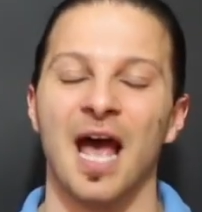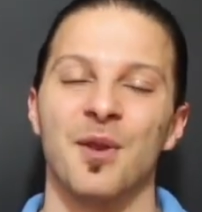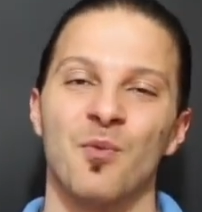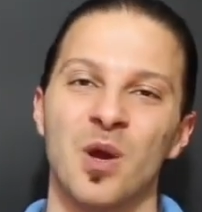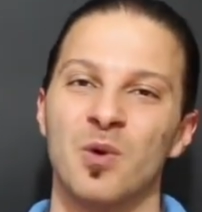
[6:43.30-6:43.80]

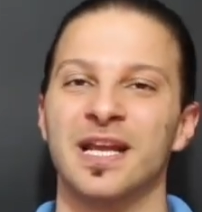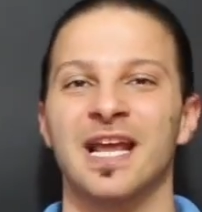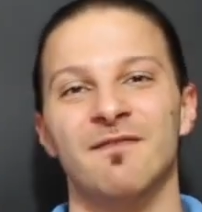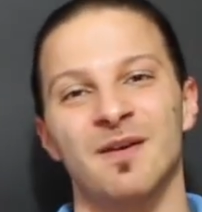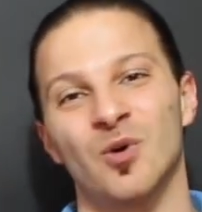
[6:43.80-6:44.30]
And we will
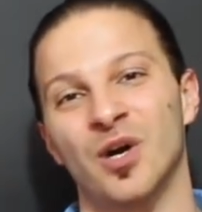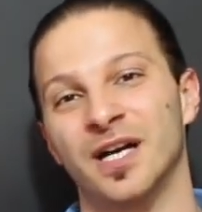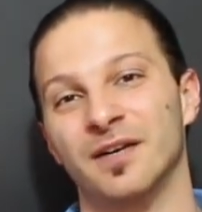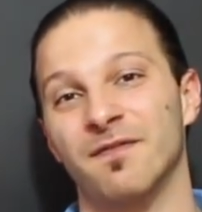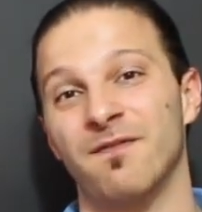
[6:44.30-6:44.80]
give him or
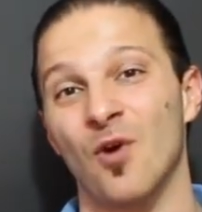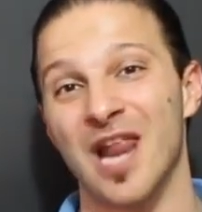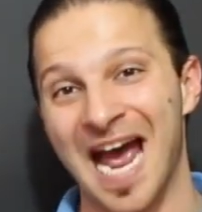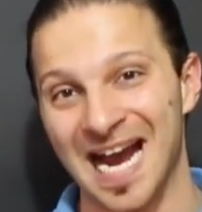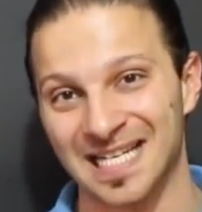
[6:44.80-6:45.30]
her full
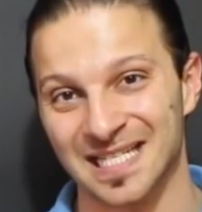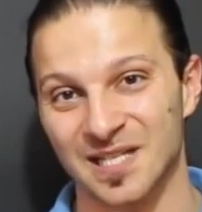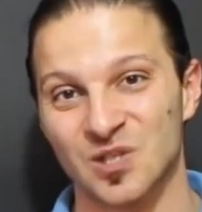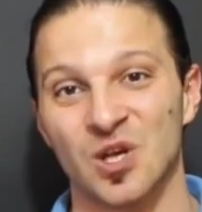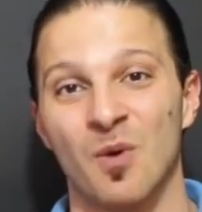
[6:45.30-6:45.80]

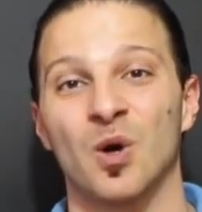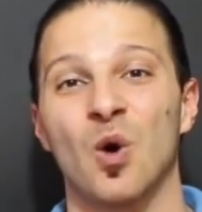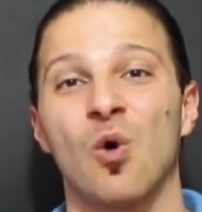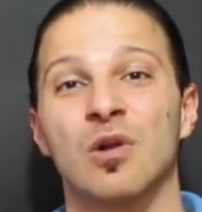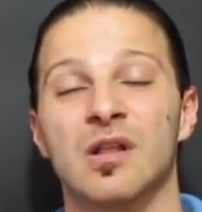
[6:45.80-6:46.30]
access to our
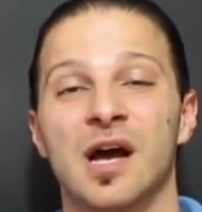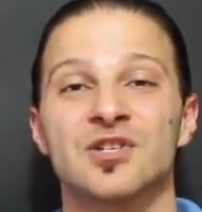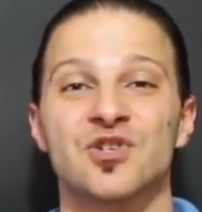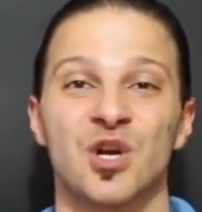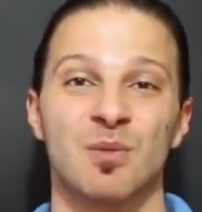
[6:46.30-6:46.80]

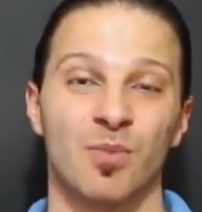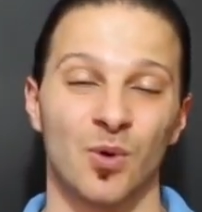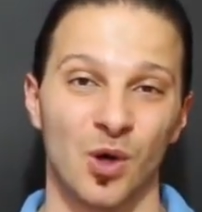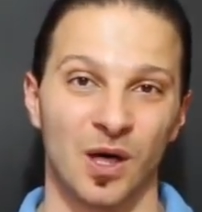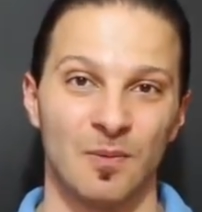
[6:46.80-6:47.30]
online training
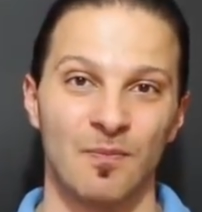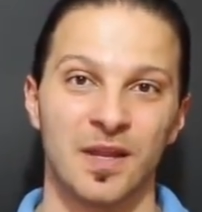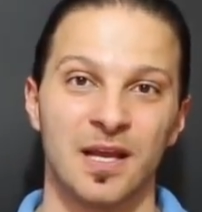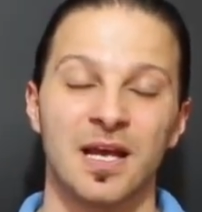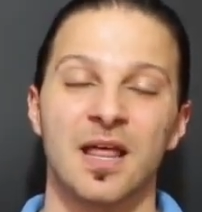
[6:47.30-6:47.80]
program,
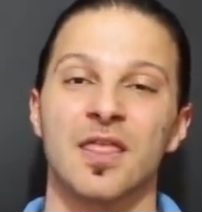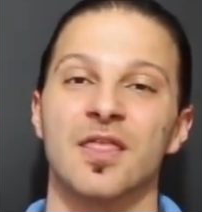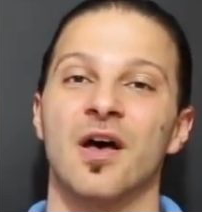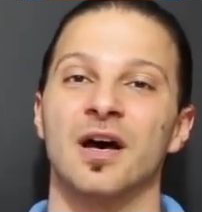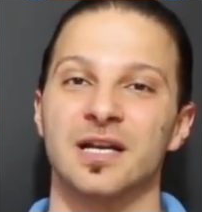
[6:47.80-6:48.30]

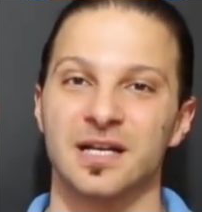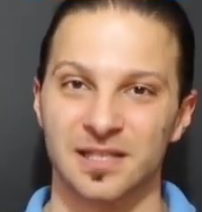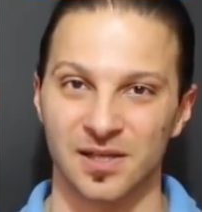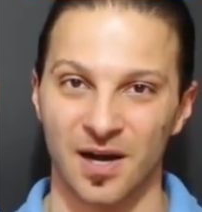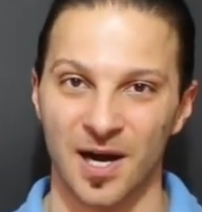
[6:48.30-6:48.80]
the
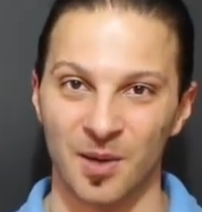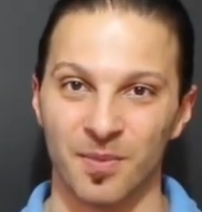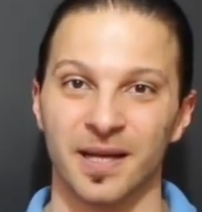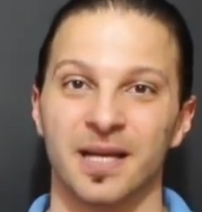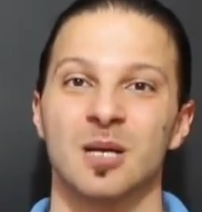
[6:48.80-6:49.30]
Nassra
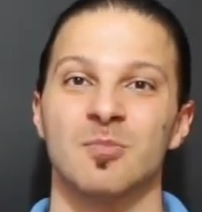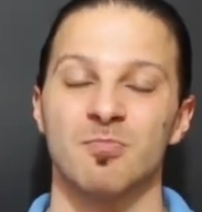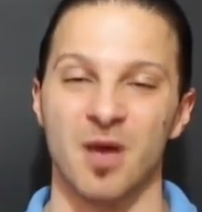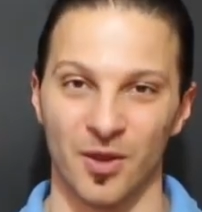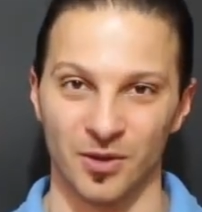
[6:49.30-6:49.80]
Arabic
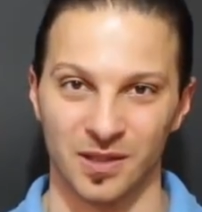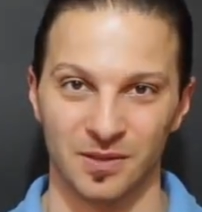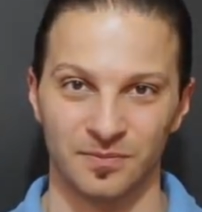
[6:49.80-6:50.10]
Method.